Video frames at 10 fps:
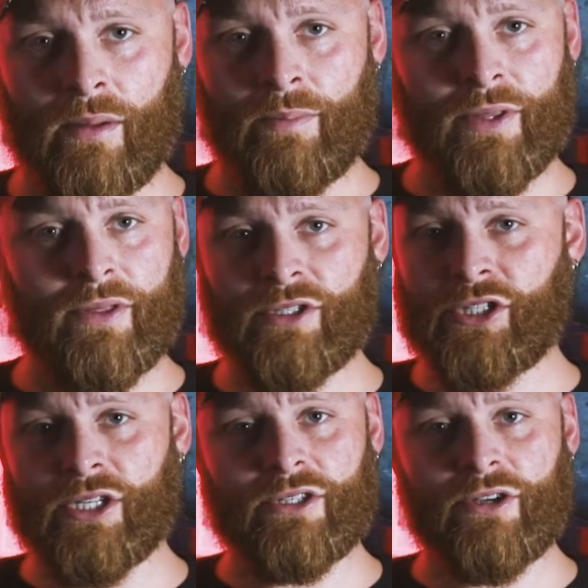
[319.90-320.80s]
But there's
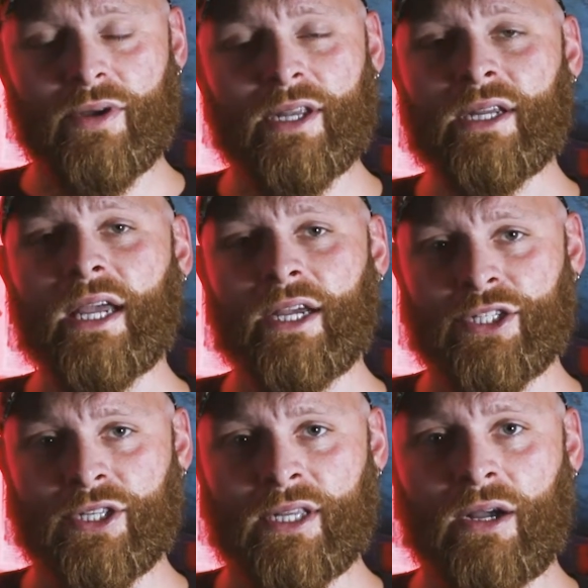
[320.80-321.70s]
just no
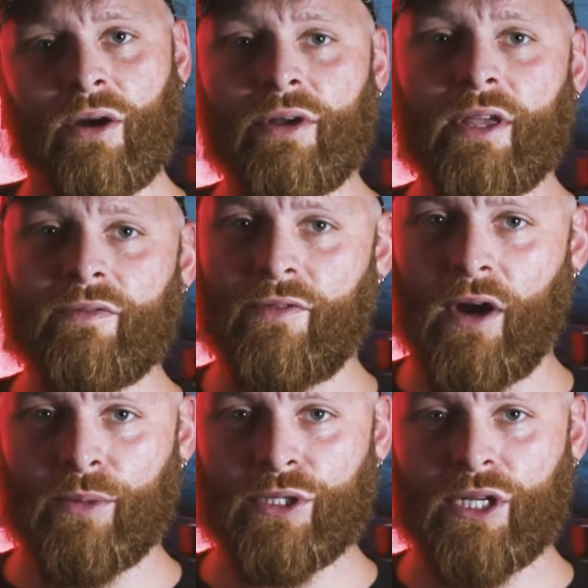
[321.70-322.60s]
indication that Cahokian
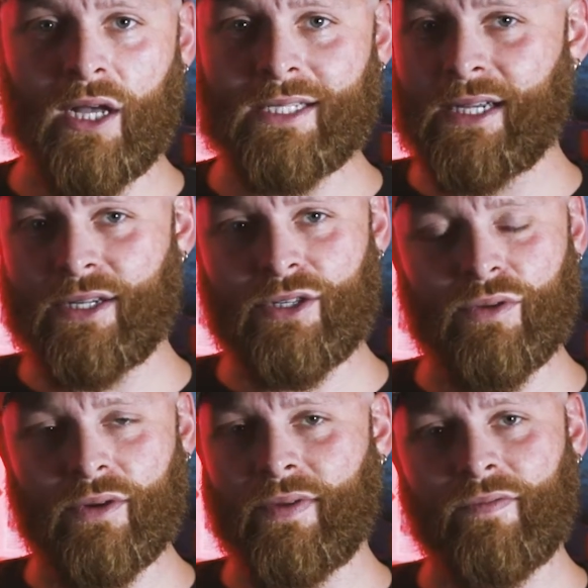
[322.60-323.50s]
farmers caused any
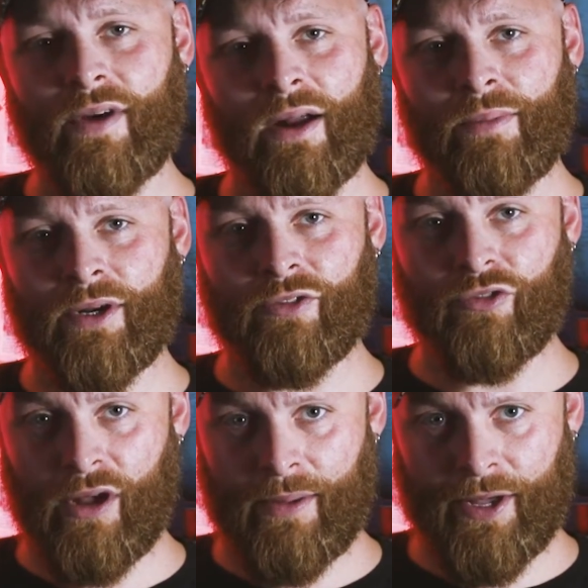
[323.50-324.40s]
sort of environmental
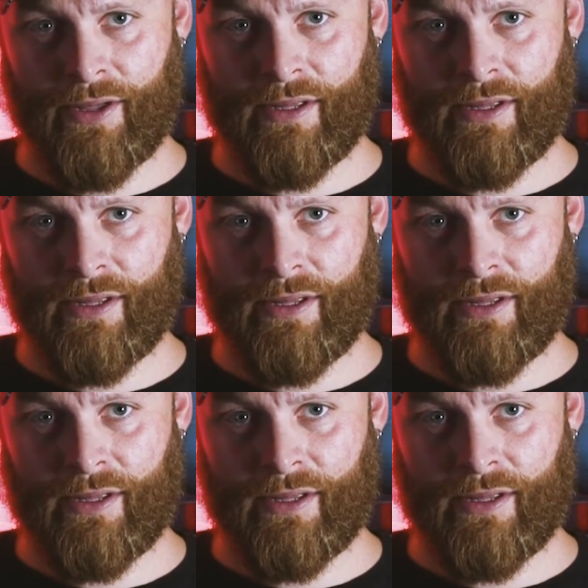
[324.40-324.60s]
trauma.